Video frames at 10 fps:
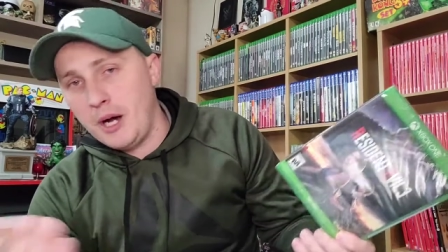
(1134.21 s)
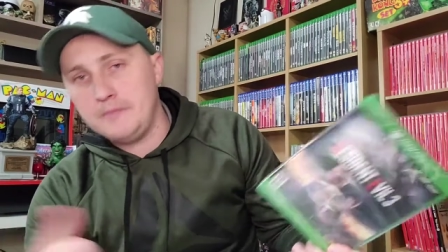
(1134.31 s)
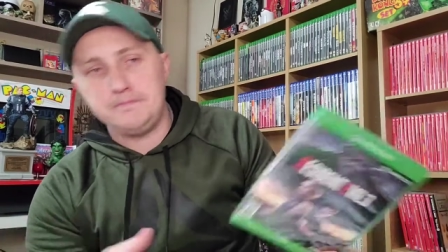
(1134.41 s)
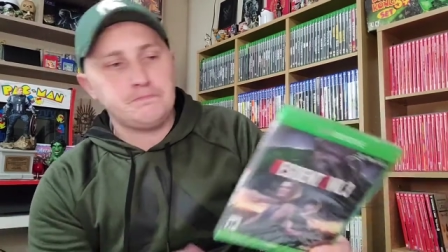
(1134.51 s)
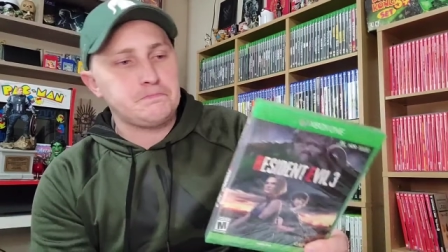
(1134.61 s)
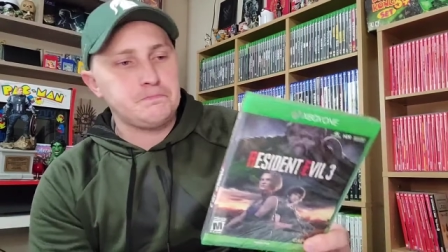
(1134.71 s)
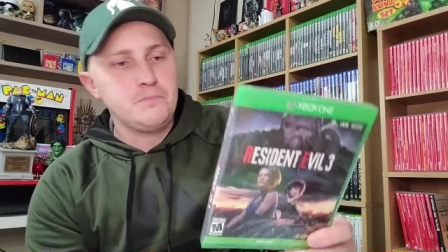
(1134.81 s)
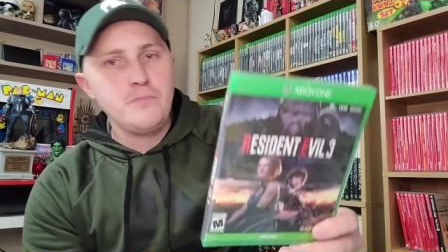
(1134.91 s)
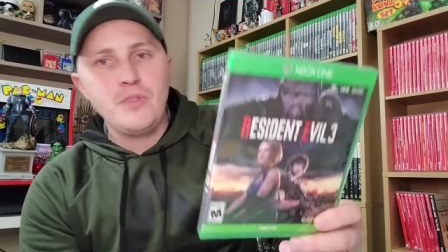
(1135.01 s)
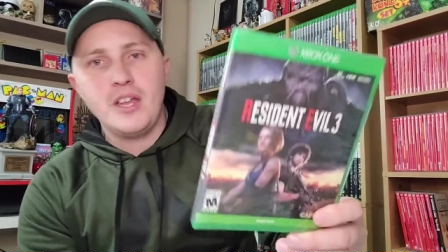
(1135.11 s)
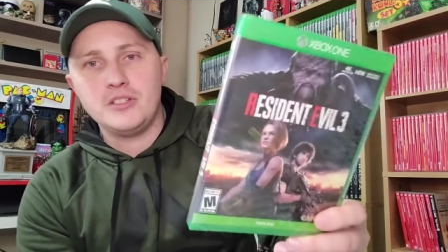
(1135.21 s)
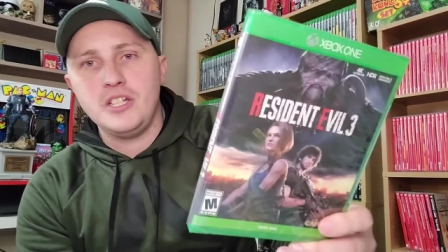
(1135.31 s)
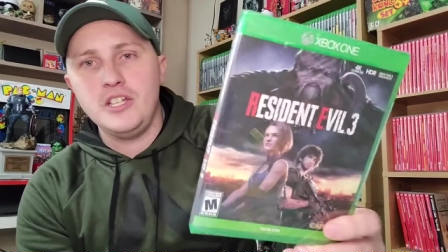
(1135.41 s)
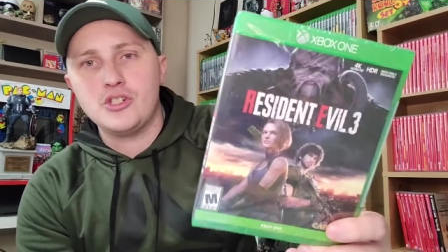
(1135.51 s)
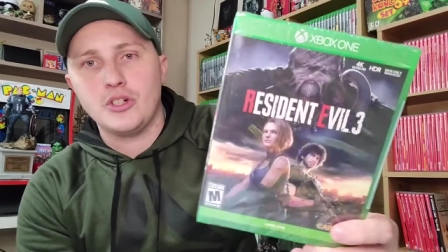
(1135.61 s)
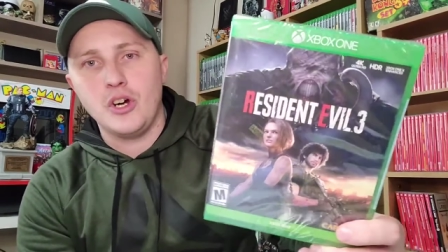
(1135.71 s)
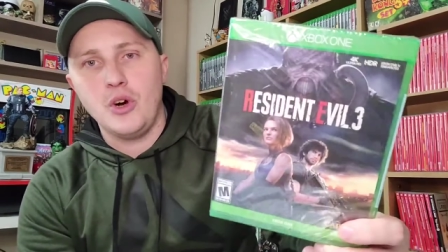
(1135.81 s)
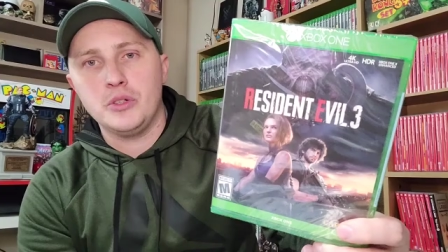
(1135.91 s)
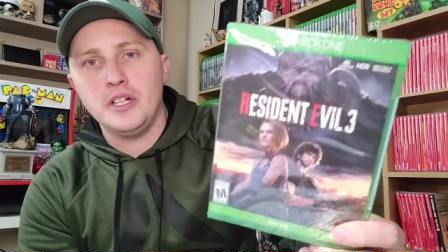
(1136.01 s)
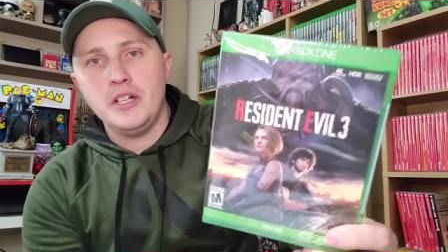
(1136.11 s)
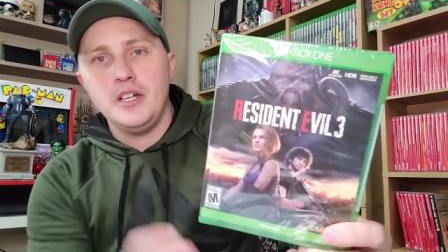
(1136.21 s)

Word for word: But to each their own.